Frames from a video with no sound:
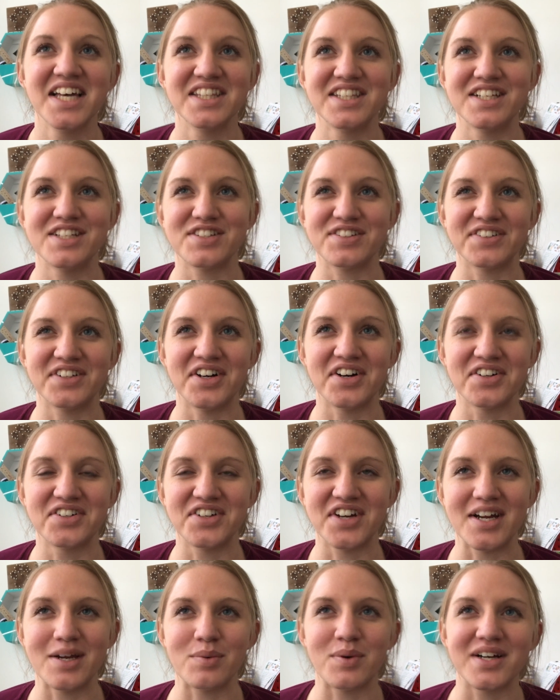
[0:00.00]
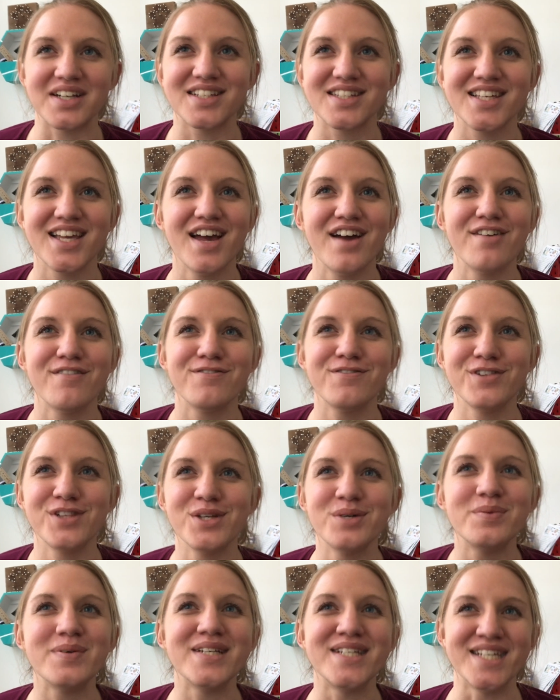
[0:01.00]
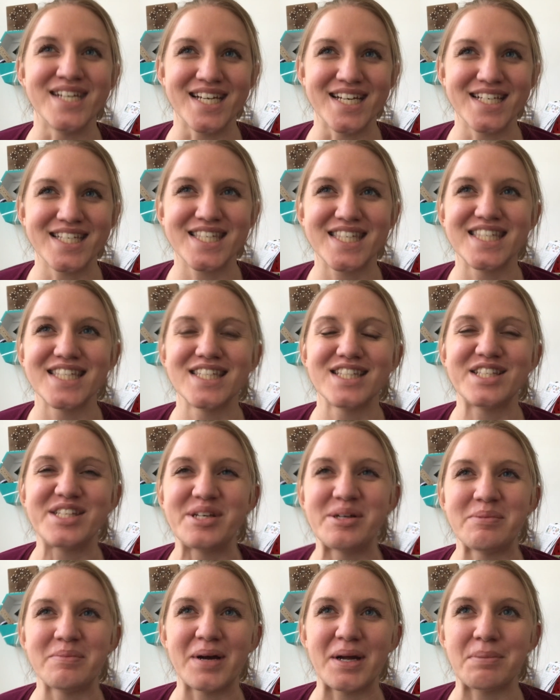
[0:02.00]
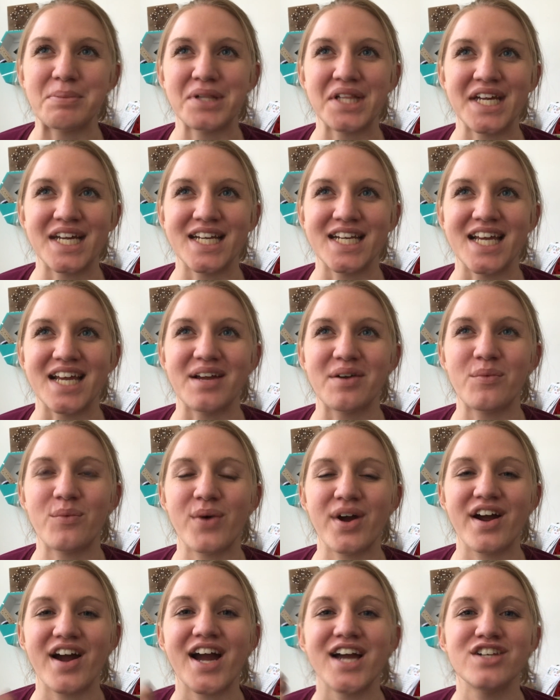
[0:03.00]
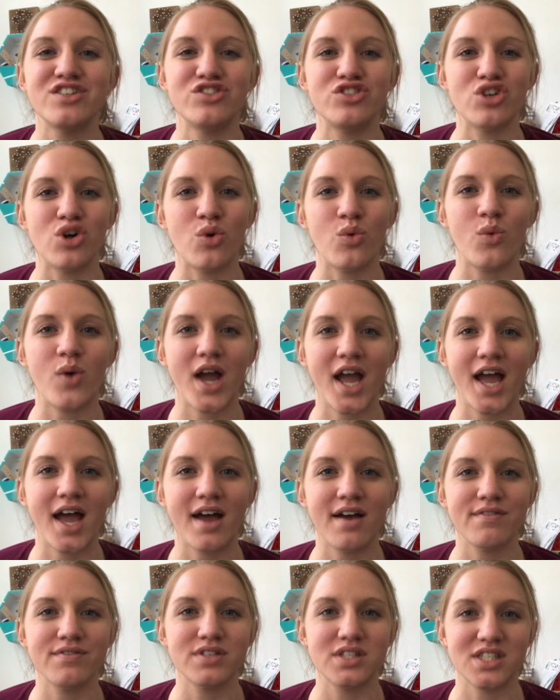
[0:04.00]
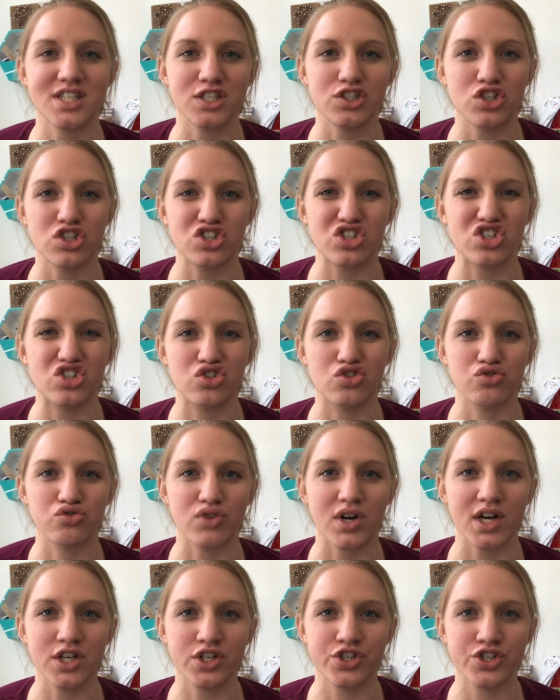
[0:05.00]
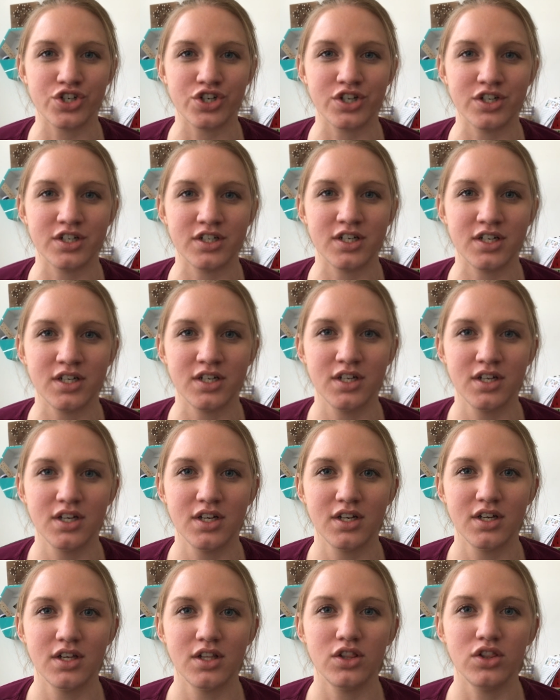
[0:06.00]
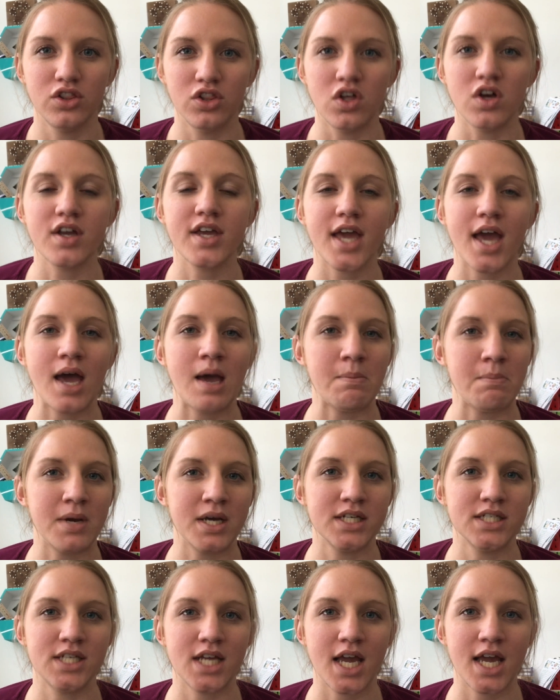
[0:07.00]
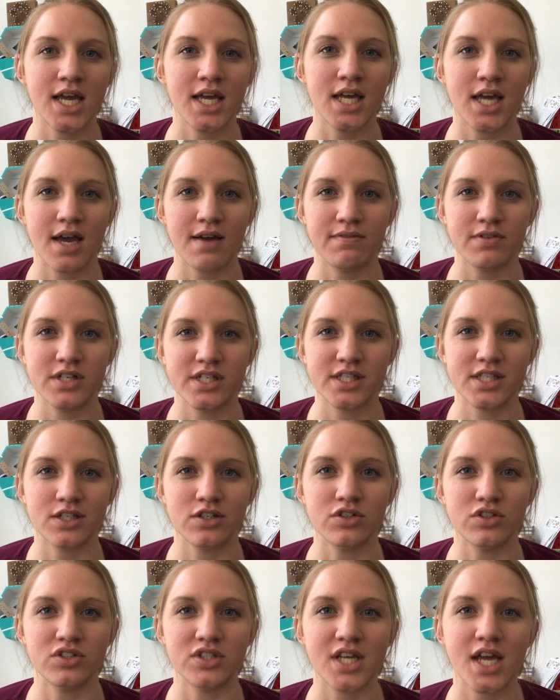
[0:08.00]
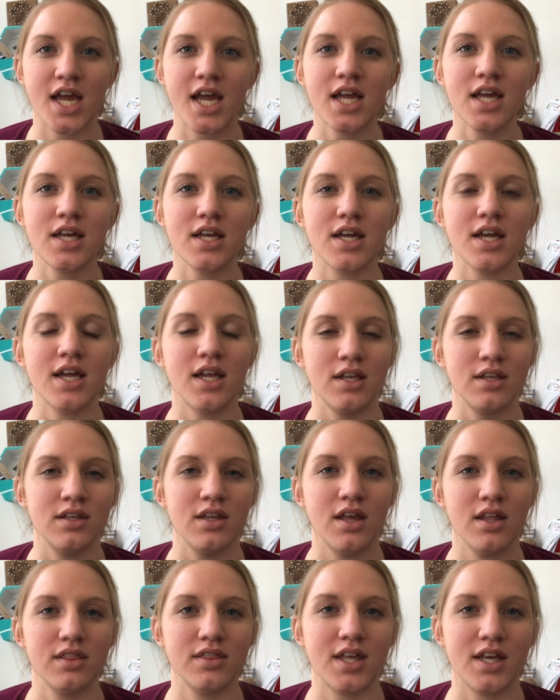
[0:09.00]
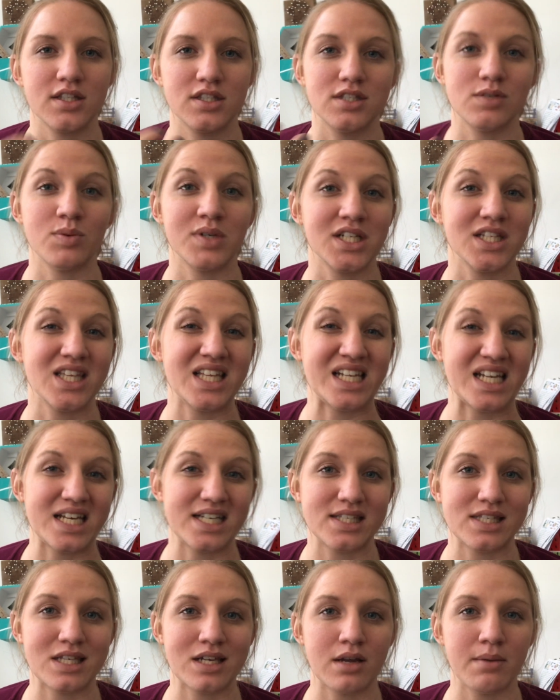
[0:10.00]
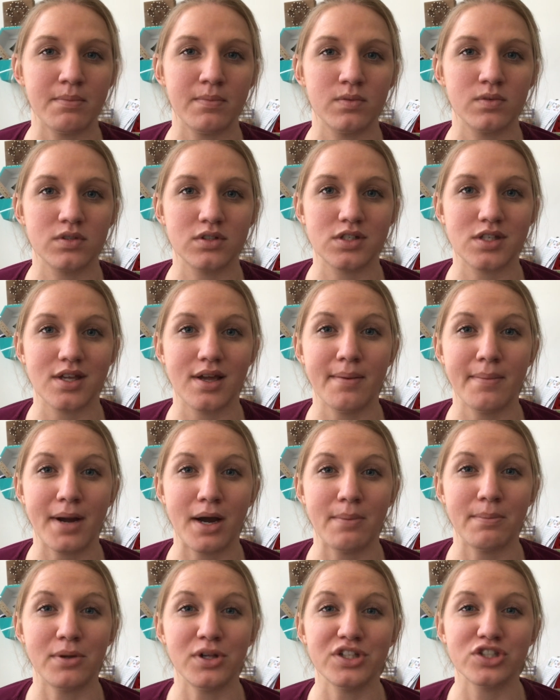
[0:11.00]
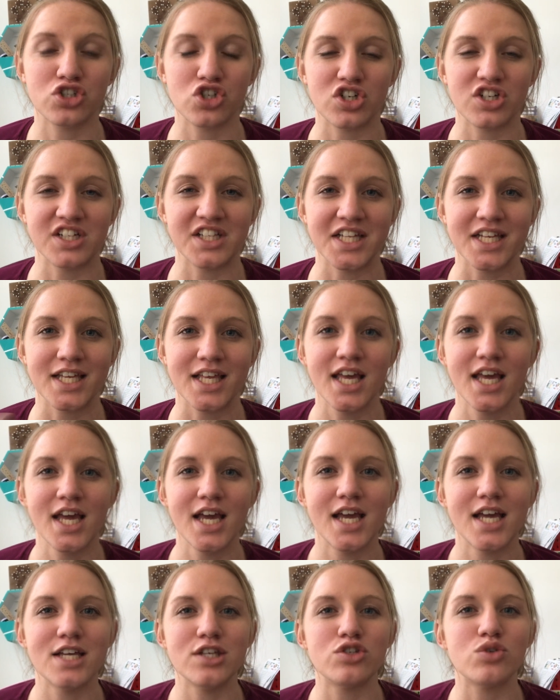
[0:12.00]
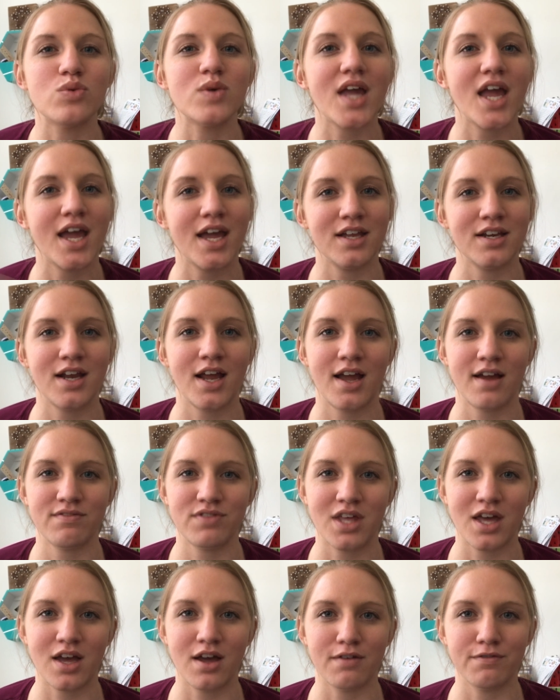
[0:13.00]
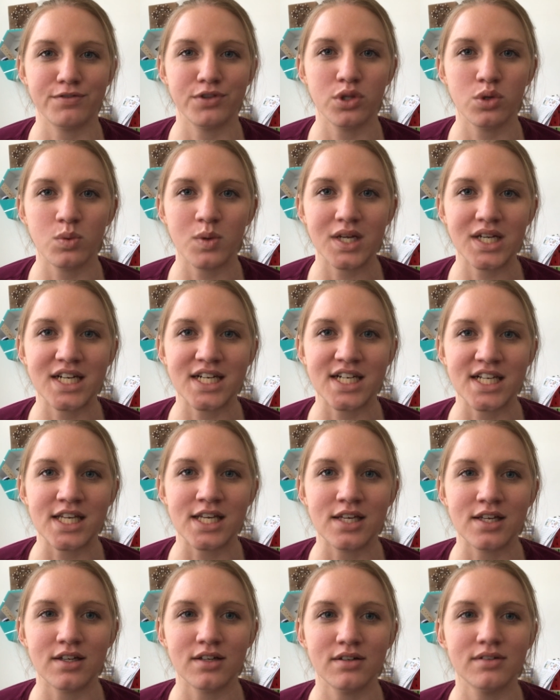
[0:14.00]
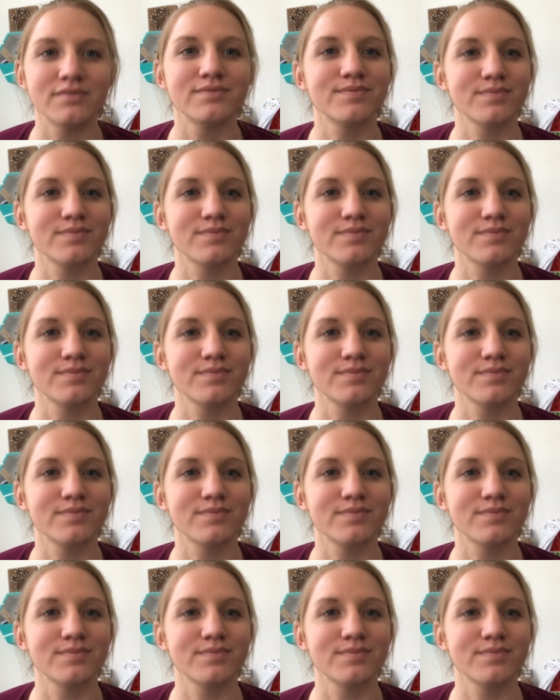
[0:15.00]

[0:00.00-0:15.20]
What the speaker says: These are all great words. Fluidness to my planning, where I don't have such a structured look at my day every single day. And that's one of the nice things about bullet journaling, is you can have that fluidity.